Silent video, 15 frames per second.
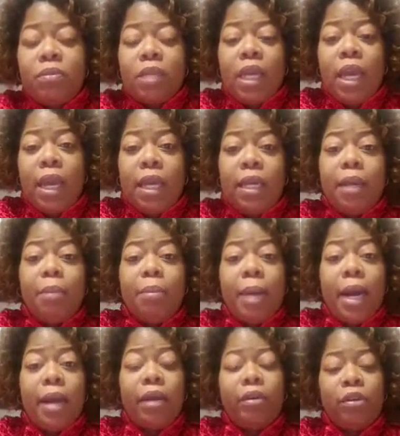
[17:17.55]
And in
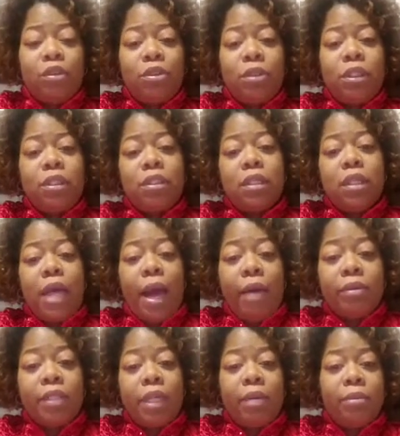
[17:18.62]
buying groceries, I
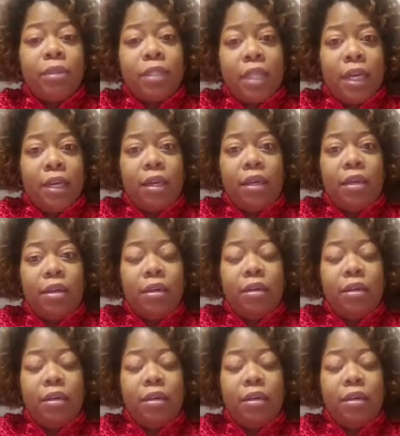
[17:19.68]
was able to take it